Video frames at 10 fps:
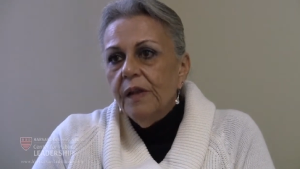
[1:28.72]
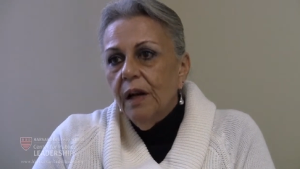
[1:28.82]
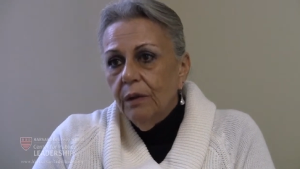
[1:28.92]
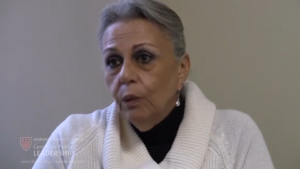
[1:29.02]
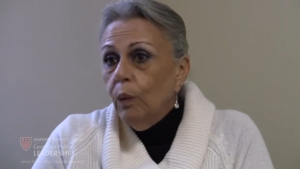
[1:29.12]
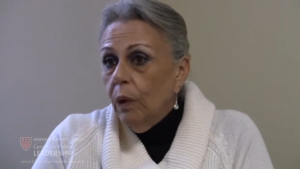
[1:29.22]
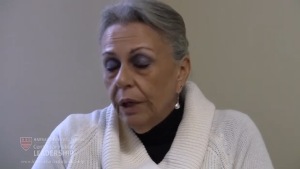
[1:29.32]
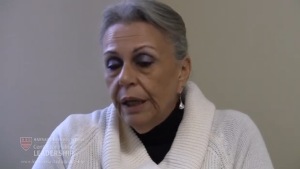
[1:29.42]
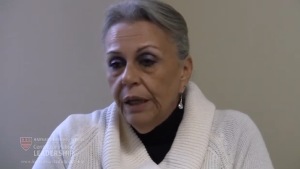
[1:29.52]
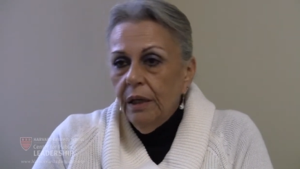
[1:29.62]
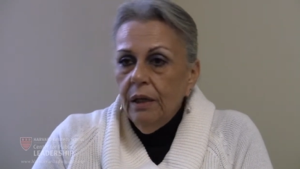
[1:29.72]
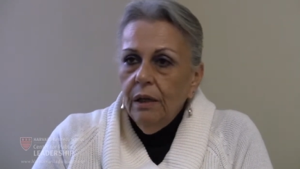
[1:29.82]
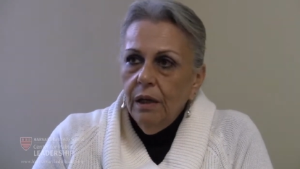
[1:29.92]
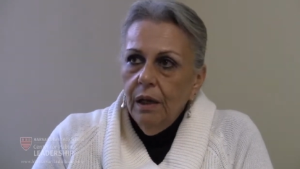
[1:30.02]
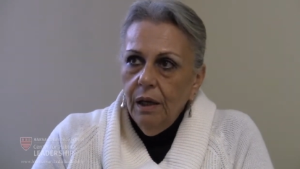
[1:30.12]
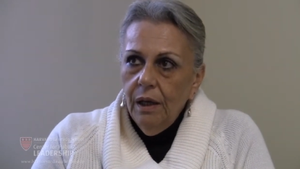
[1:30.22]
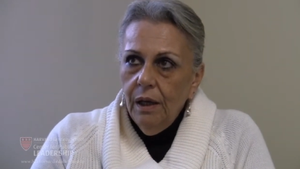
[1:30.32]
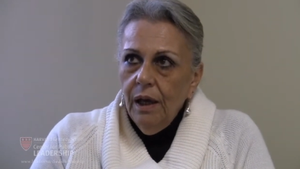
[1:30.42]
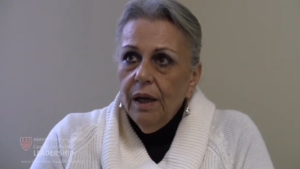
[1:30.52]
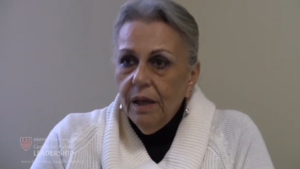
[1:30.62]
started working
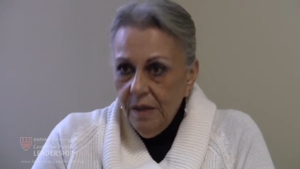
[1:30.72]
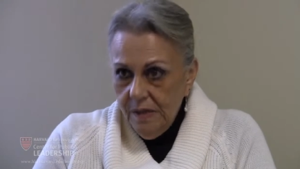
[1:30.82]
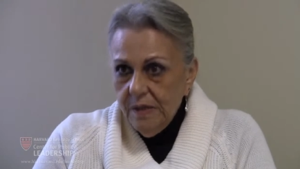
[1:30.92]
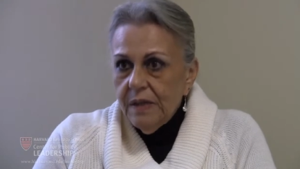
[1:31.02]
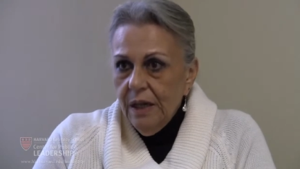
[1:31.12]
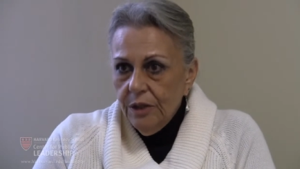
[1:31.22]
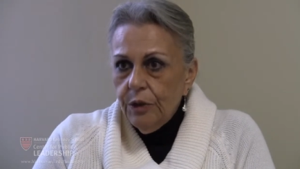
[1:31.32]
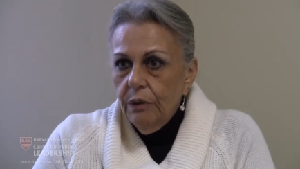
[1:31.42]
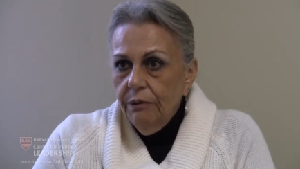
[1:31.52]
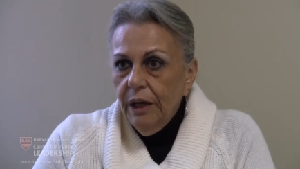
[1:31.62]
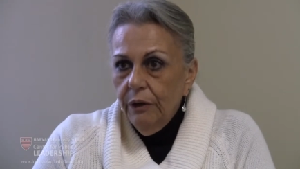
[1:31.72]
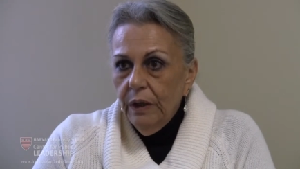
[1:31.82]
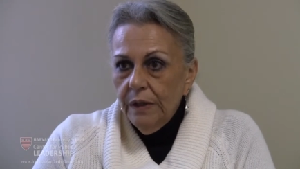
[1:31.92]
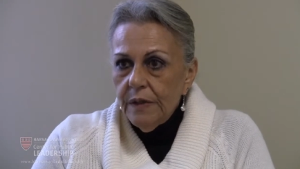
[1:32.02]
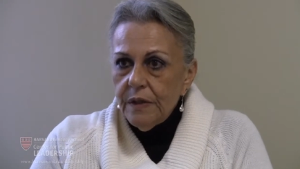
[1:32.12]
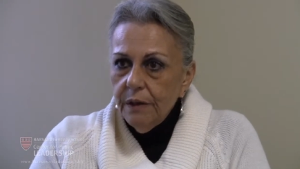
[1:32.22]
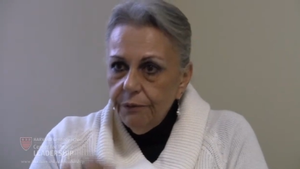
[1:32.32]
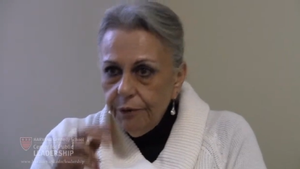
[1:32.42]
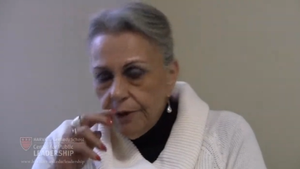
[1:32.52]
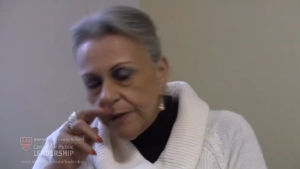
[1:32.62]
against sexual violence,
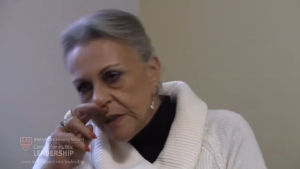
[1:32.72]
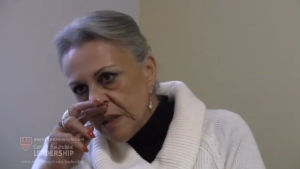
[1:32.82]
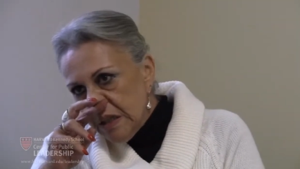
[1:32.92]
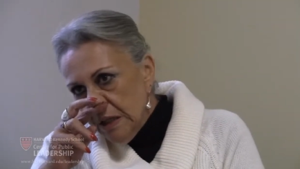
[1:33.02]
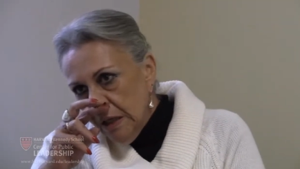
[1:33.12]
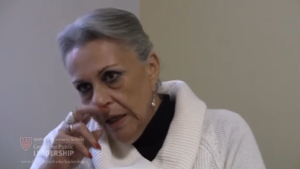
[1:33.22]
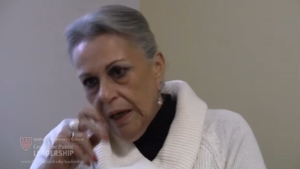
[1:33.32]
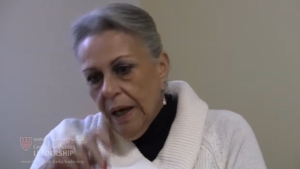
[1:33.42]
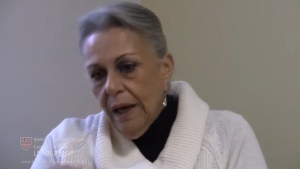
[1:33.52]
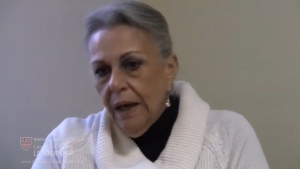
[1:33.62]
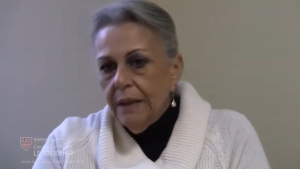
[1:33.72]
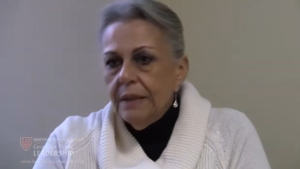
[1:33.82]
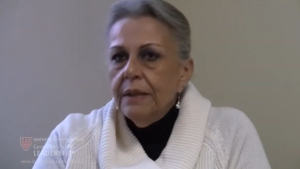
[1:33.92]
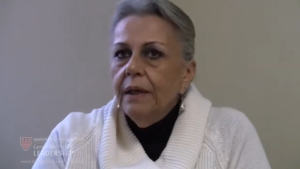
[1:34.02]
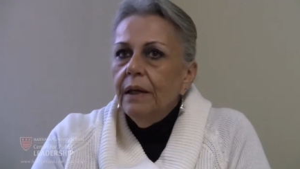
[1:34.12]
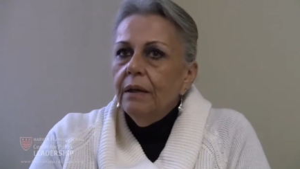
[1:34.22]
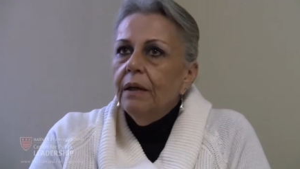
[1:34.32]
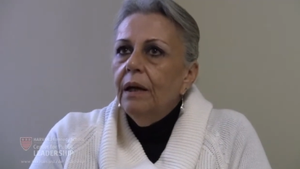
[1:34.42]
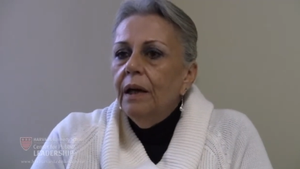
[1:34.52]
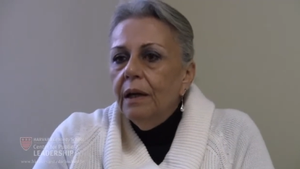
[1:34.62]
first as
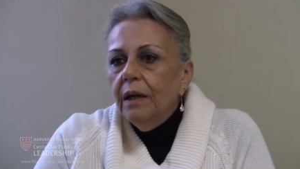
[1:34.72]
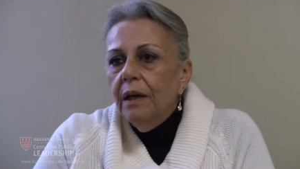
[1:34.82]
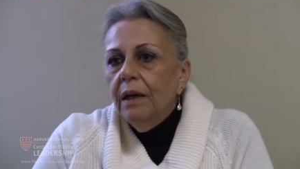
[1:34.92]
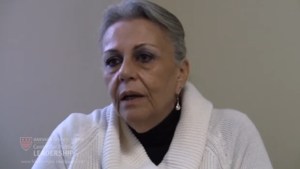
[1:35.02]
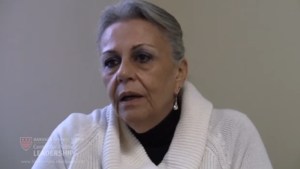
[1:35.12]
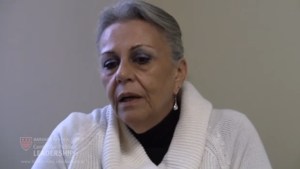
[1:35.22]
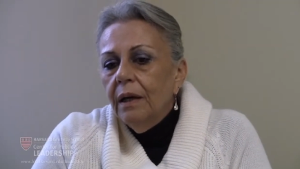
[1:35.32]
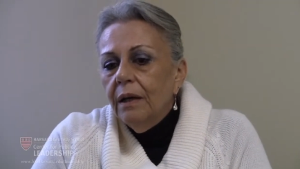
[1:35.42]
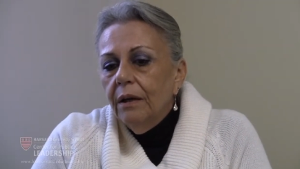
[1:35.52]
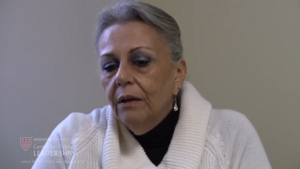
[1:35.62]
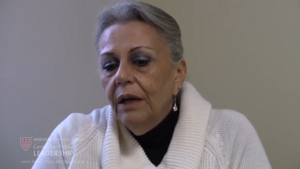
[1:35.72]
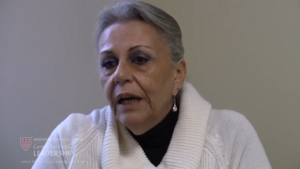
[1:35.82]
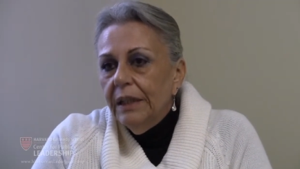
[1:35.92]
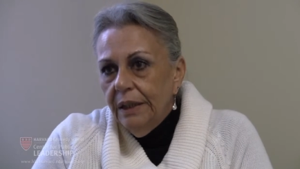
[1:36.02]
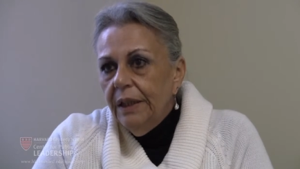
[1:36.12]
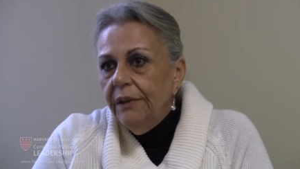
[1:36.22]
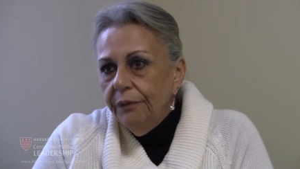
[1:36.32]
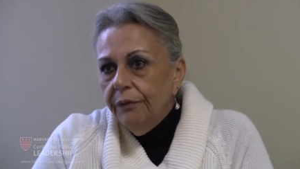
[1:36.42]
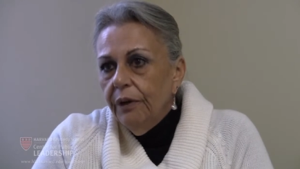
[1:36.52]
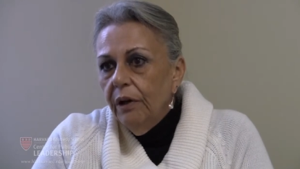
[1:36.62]
a, a, a
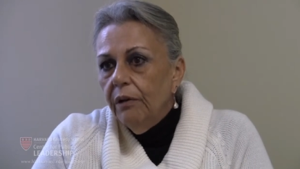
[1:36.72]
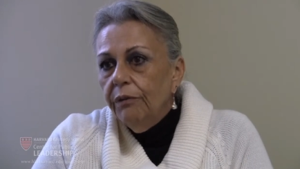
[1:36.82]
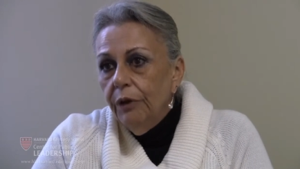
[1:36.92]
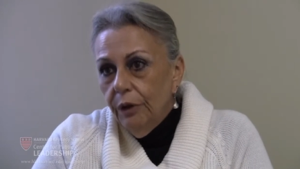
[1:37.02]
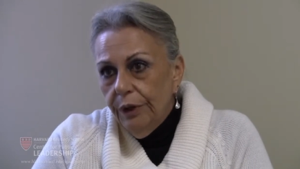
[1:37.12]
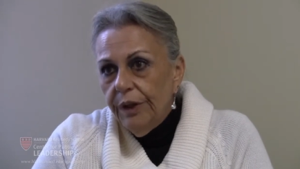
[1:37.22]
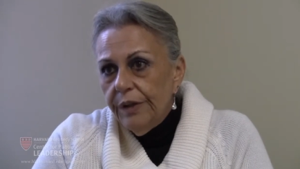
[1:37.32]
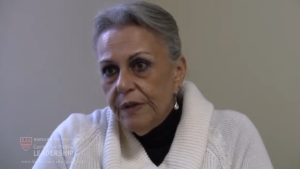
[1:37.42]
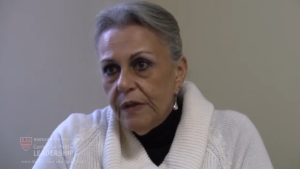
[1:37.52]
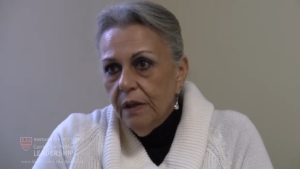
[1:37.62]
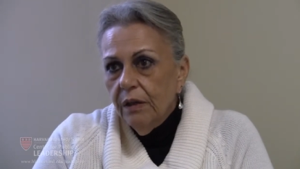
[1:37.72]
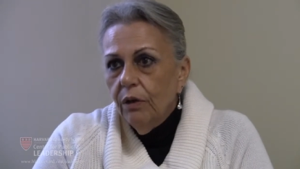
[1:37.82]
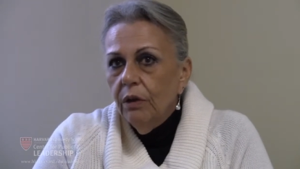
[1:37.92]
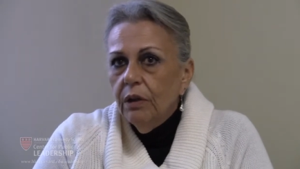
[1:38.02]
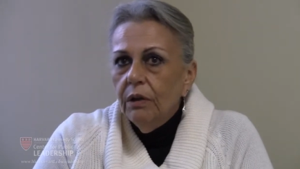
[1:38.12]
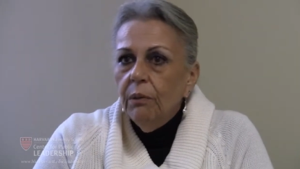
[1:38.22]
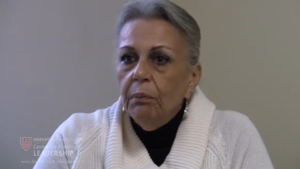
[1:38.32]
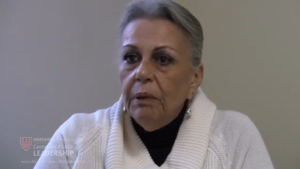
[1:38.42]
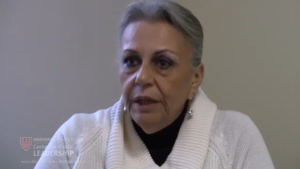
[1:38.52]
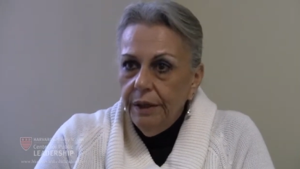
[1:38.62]
collective of lawyers called
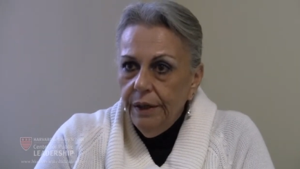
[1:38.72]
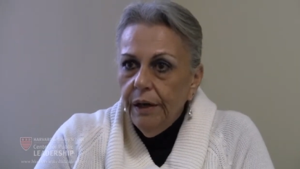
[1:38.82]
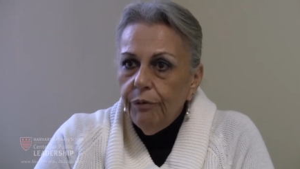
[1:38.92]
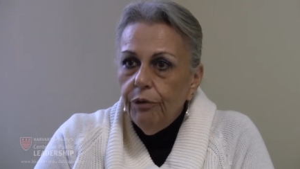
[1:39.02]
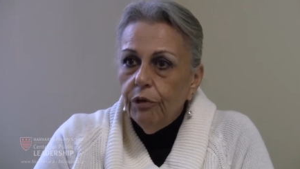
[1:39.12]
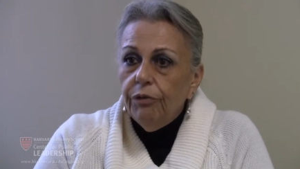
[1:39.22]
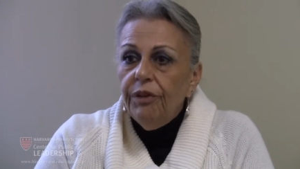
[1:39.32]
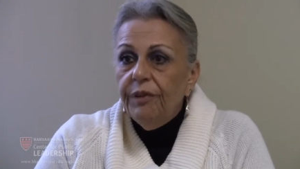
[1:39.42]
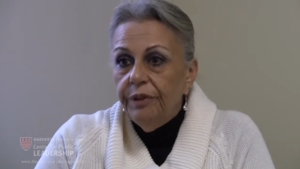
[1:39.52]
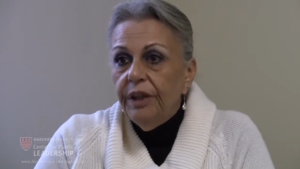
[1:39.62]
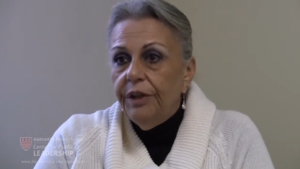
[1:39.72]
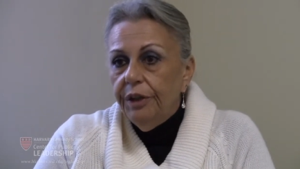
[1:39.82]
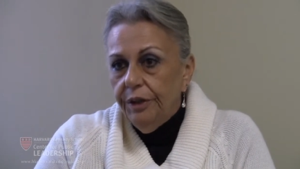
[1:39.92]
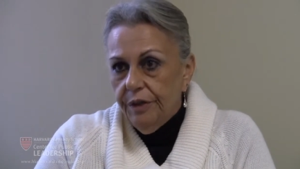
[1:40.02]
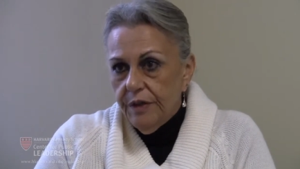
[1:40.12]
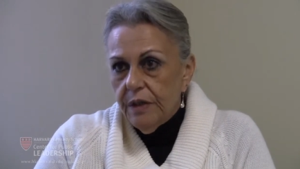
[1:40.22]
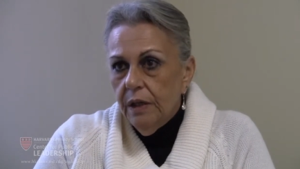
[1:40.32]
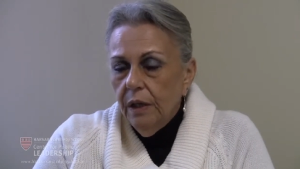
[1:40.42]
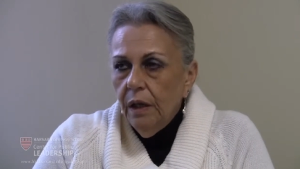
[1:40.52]
Compañera for fifteen years.